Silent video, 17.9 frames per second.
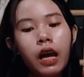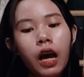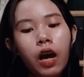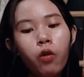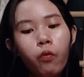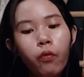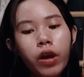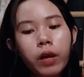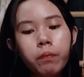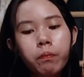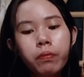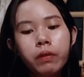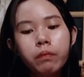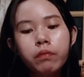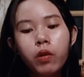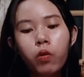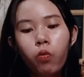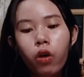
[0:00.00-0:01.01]
away
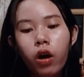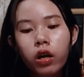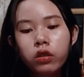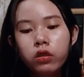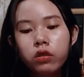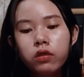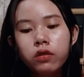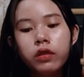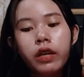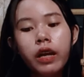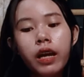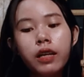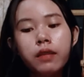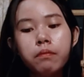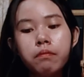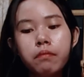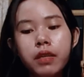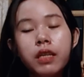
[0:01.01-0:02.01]
from the water,
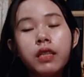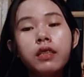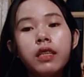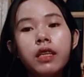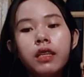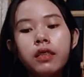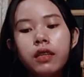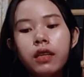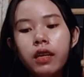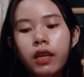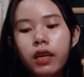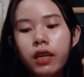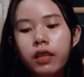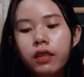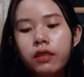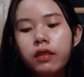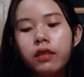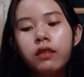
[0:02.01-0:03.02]
and meet in the
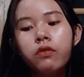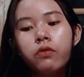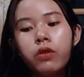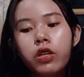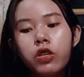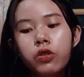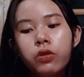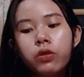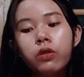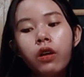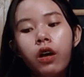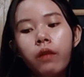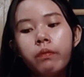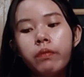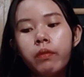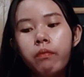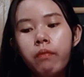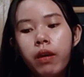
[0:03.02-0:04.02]
inner region
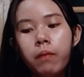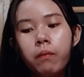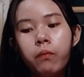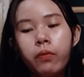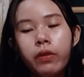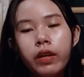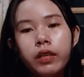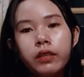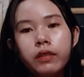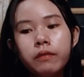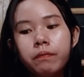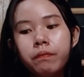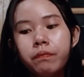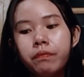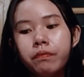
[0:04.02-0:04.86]
of the membrane.